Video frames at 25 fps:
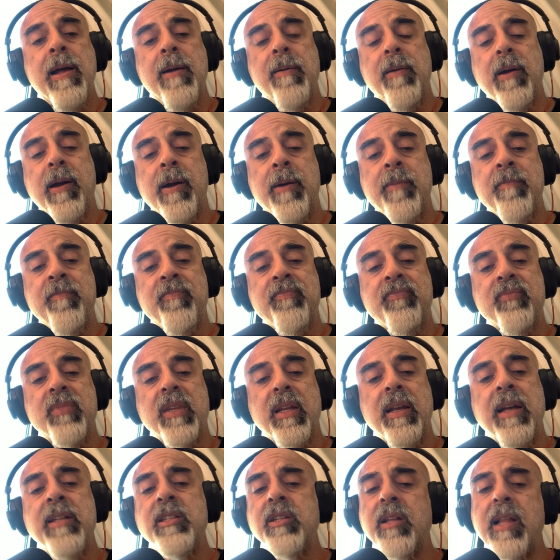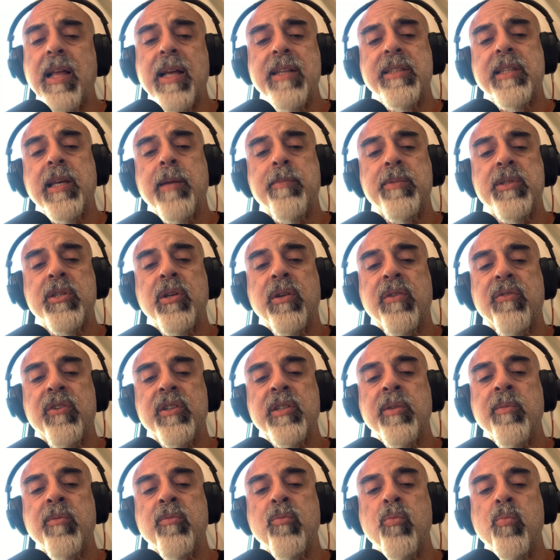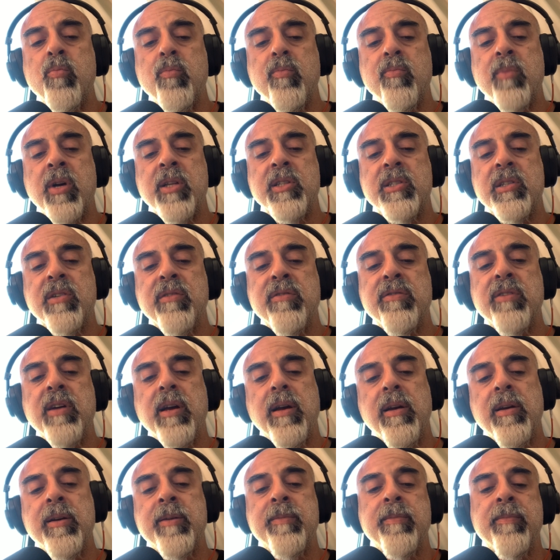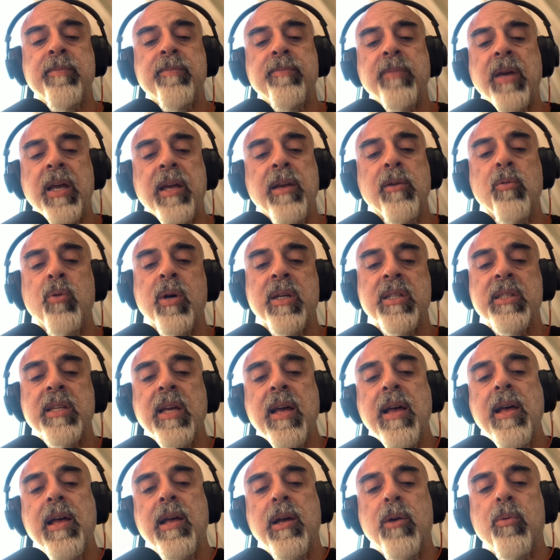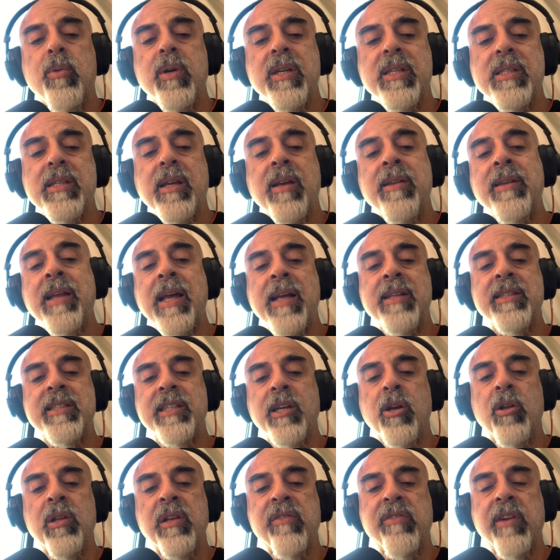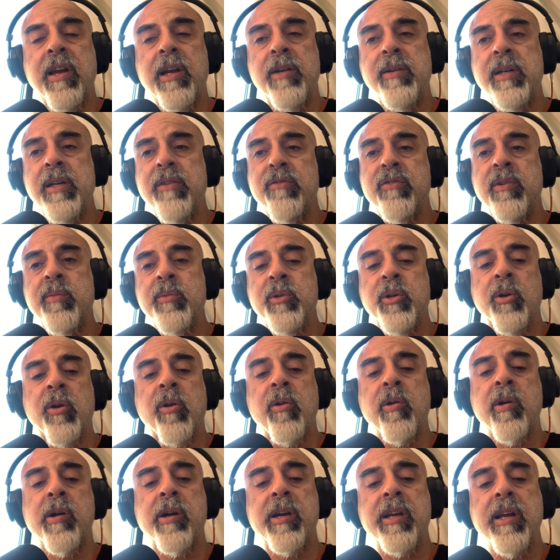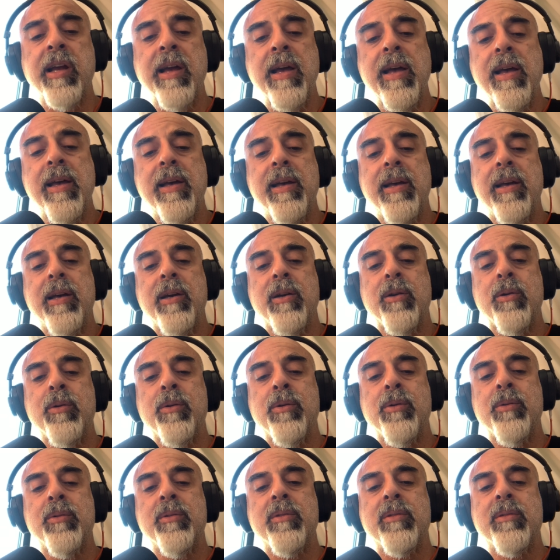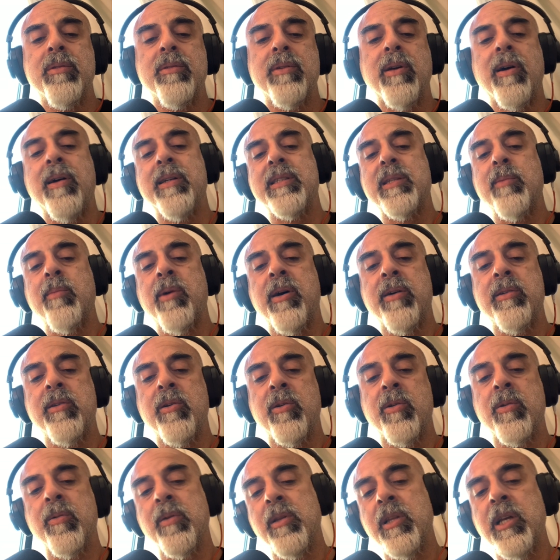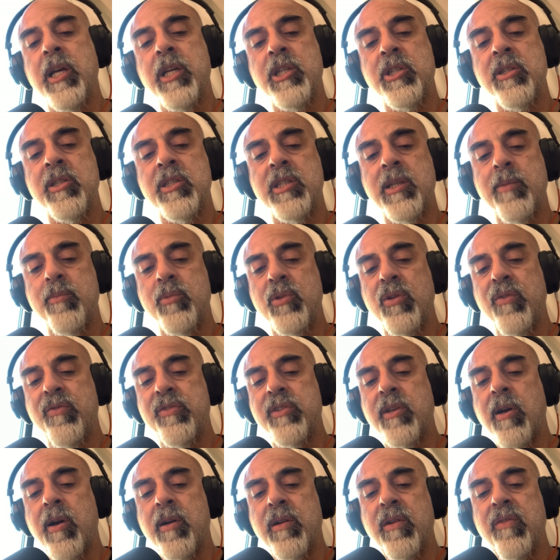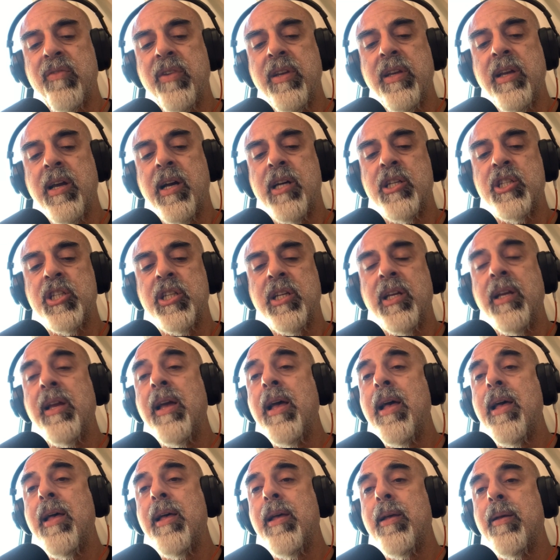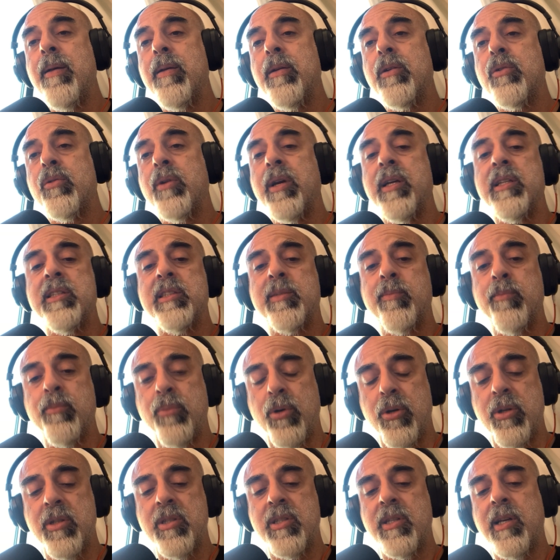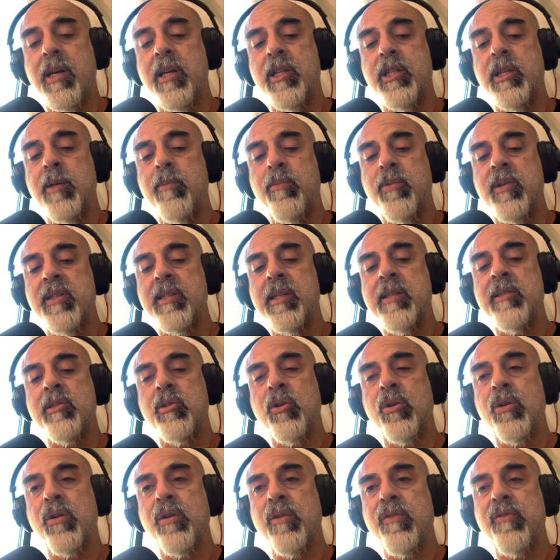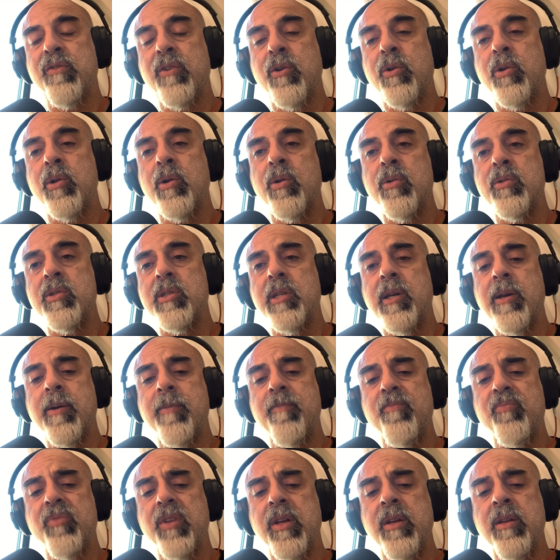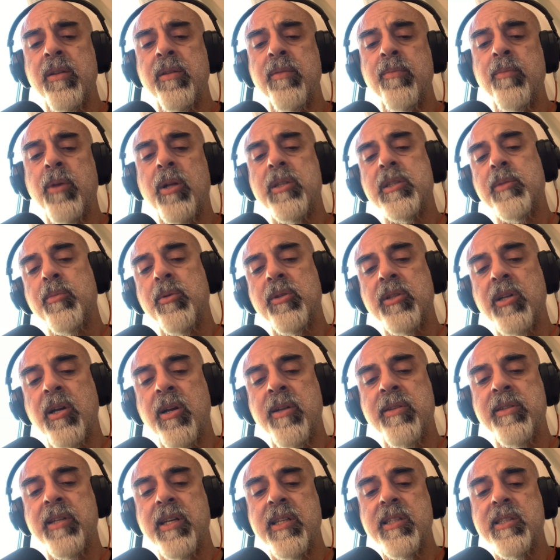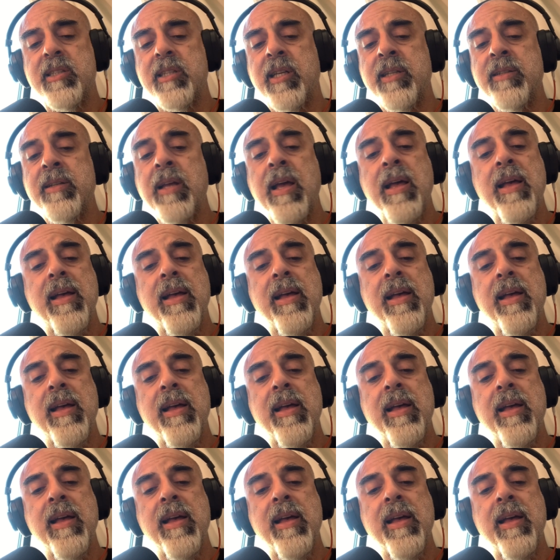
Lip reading: And the last episode for the month of May was with Nancy Oliveri from New York, who talks about her relationship to photography, how she creates books, how she presents her photos in multiple contests, and